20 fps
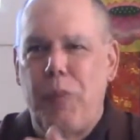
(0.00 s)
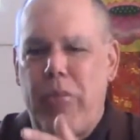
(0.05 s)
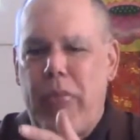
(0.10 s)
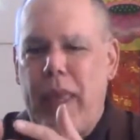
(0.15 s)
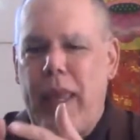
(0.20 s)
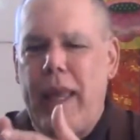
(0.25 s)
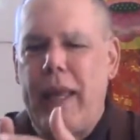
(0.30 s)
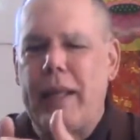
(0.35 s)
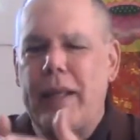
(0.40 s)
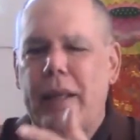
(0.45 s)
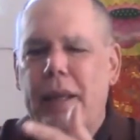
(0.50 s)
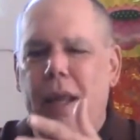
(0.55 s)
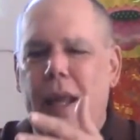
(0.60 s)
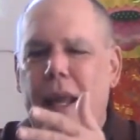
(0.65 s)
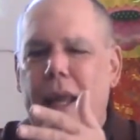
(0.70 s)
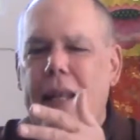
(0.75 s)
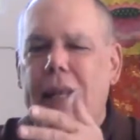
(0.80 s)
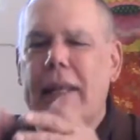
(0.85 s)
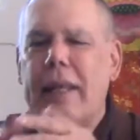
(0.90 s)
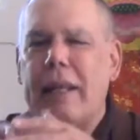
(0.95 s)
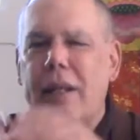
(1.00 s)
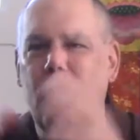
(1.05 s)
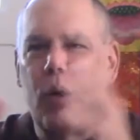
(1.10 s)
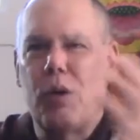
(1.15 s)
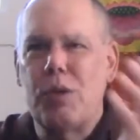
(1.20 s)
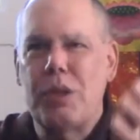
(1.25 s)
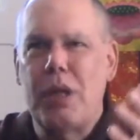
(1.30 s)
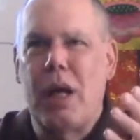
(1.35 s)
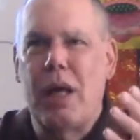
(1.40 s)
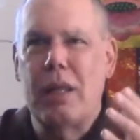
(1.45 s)
And it
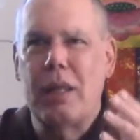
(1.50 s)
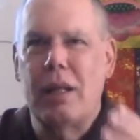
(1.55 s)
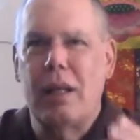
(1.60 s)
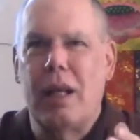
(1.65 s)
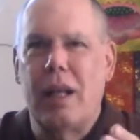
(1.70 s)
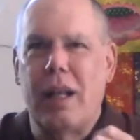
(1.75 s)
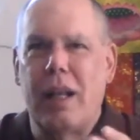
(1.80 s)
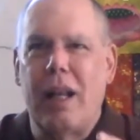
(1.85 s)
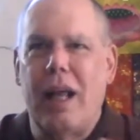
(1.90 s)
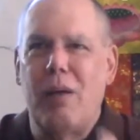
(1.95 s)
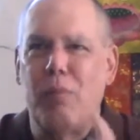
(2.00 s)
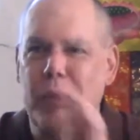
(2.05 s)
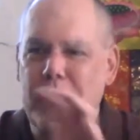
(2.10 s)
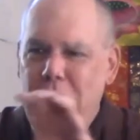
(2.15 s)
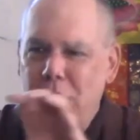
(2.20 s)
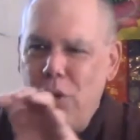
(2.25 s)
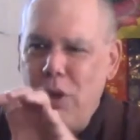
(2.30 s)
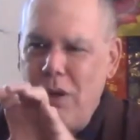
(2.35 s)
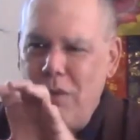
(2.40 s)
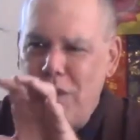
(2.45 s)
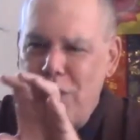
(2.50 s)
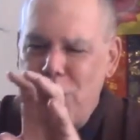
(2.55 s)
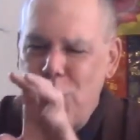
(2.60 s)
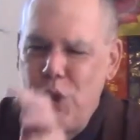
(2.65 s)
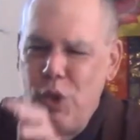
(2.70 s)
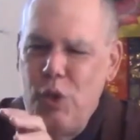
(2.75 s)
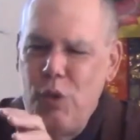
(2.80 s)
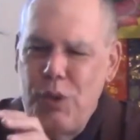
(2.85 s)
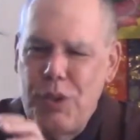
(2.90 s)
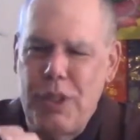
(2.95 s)
goes on and on and on. But then you have this
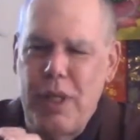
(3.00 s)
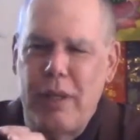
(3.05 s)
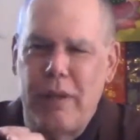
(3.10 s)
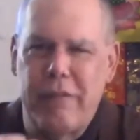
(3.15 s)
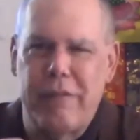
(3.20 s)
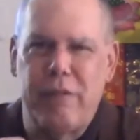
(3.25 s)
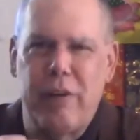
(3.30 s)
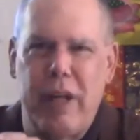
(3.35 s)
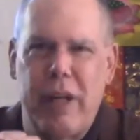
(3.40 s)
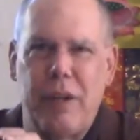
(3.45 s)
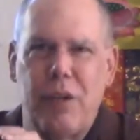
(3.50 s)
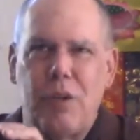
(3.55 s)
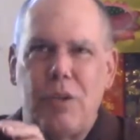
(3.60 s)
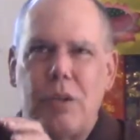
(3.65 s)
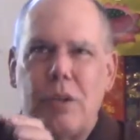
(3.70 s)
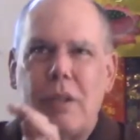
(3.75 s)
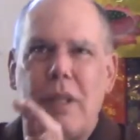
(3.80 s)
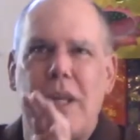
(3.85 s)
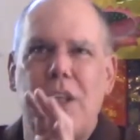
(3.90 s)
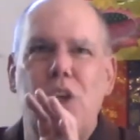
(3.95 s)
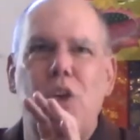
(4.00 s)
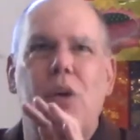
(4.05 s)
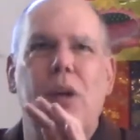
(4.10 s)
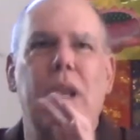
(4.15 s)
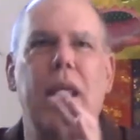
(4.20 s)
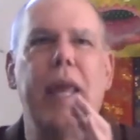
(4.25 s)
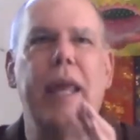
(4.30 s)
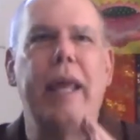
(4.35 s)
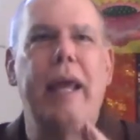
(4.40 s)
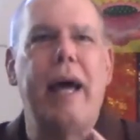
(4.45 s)
new set of friends that you can
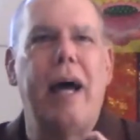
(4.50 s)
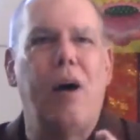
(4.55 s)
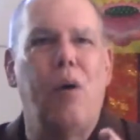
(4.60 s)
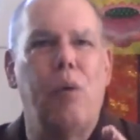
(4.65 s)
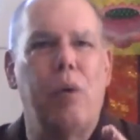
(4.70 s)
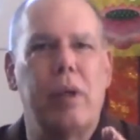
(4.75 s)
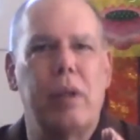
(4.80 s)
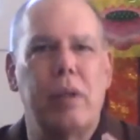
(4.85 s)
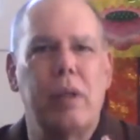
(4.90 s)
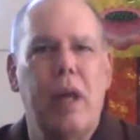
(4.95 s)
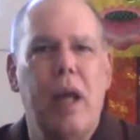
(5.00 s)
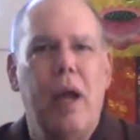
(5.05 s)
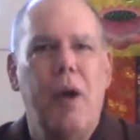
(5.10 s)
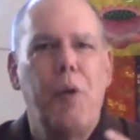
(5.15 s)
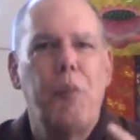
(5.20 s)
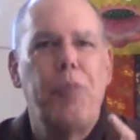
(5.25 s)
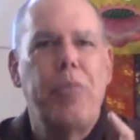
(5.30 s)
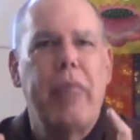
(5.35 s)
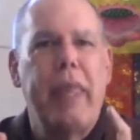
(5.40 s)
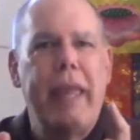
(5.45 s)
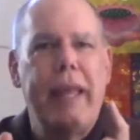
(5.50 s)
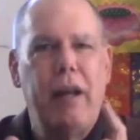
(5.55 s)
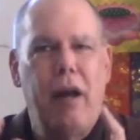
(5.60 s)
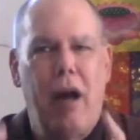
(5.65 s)
hang out with. And